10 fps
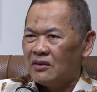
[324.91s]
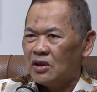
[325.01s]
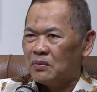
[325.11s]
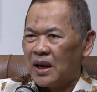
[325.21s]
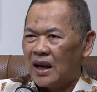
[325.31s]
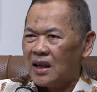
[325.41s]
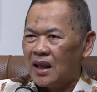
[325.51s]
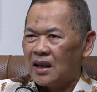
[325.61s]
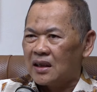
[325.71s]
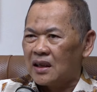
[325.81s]
if you buy
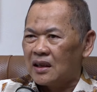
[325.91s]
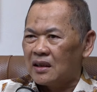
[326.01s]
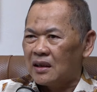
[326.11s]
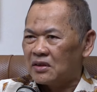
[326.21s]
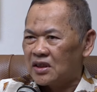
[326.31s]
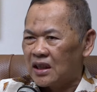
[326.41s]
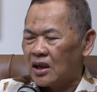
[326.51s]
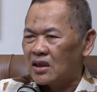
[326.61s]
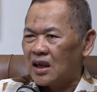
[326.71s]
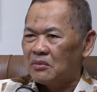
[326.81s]
like a
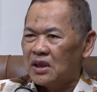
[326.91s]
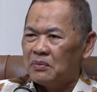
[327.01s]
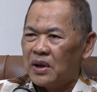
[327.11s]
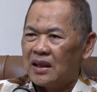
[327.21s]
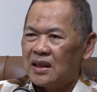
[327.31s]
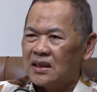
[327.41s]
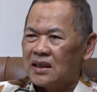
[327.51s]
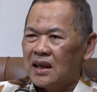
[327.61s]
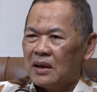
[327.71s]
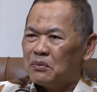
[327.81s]
state-owned company buy this,
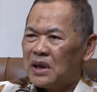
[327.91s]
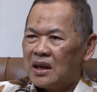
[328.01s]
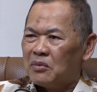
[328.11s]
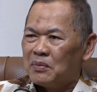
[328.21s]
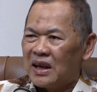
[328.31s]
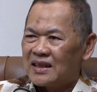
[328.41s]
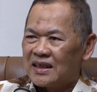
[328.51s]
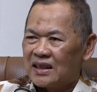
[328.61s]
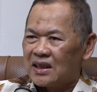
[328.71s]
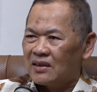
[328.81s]
minimum at $6.